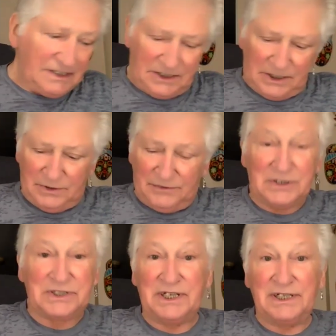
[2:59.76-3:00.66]
So
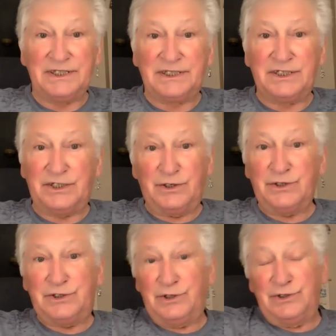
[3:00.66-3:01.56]
first thing is, as
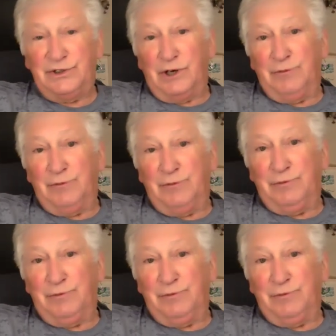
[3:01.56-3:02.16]
yoga student, don't be